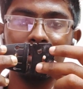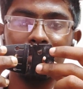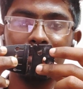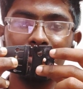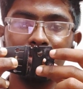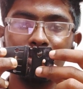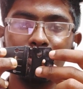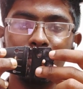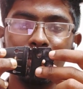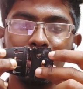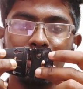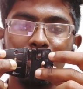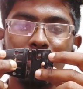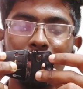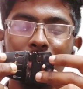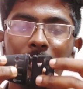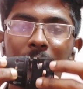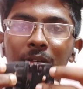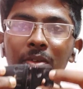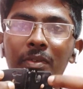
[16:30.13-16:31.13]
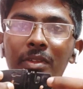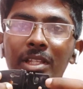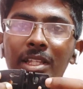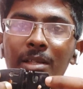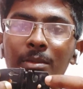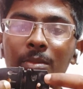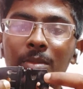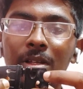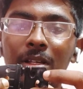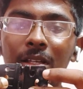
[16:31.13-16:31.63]
super glue in between
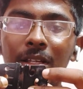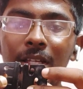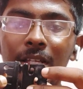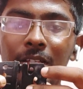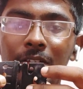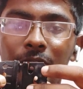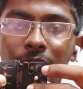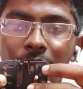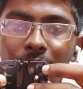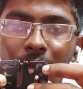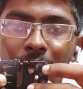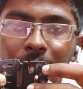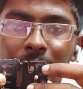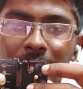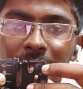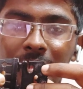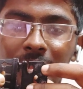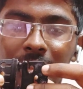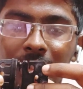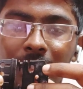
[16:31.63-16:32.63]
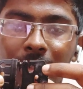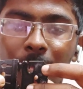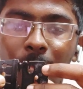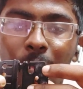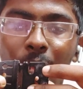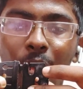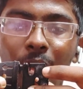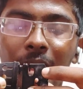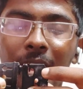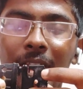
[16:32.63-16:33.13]
them, it forms a
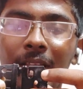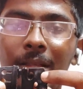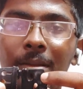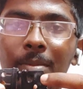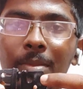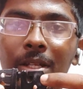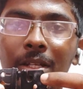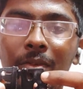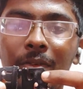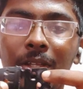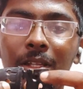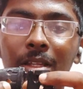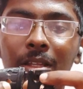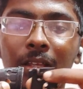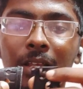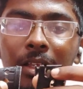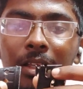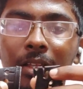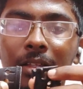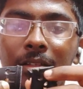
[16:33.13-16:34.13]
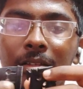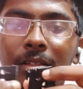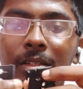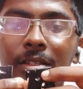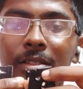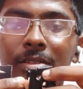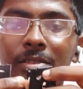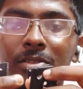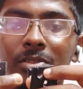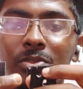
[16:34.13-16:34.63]
bonding between
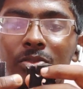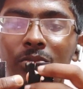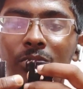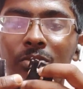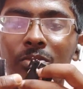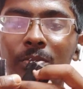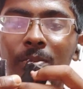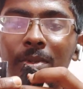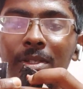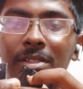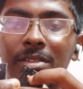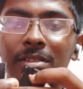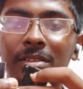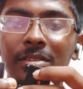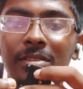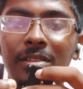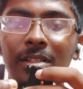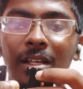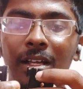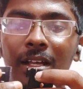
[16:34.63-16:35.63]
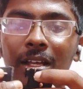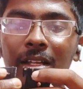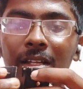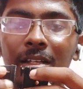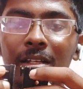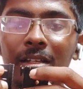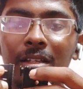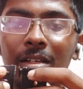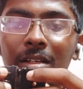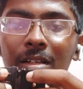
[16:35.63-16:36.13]
these two pieces
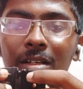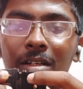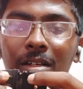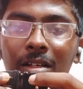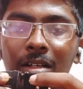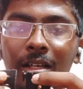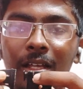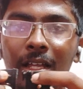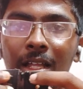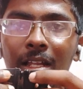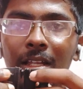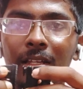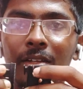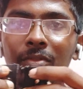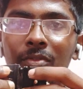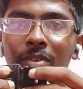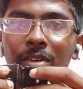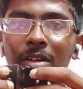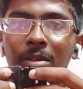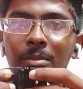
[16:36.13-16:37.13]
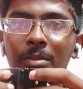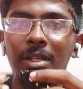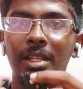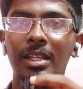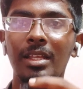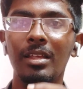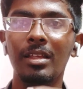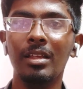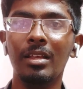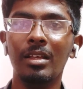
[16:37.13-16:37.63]
and held it
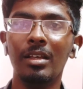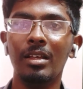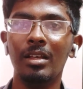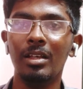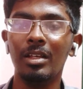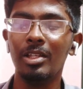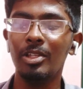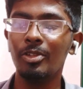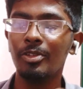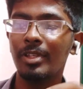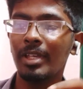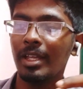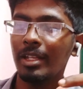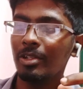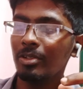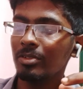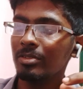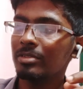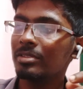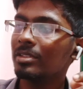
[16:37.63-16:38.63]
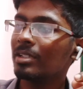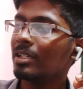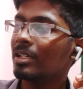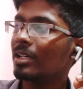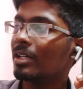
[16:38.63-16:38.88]
firmly. You can use